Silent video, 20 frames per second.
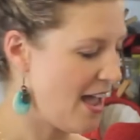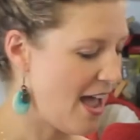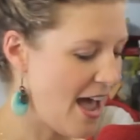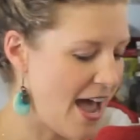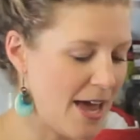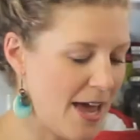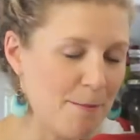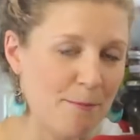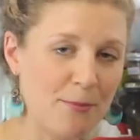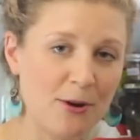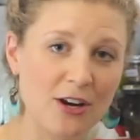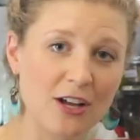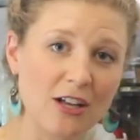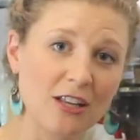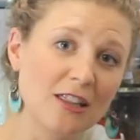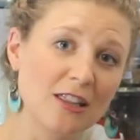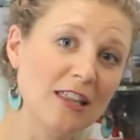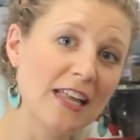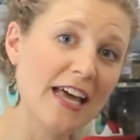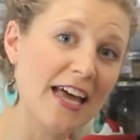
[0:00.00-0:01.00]
and put
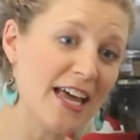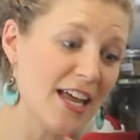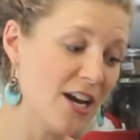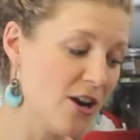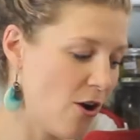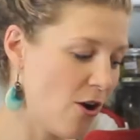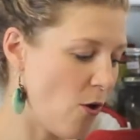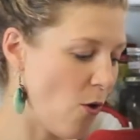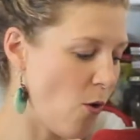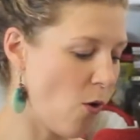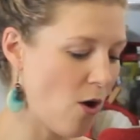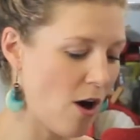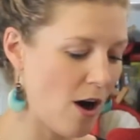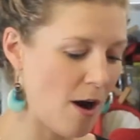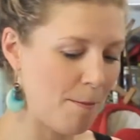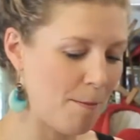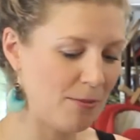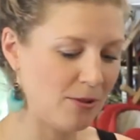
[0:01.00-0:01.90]
a lid or a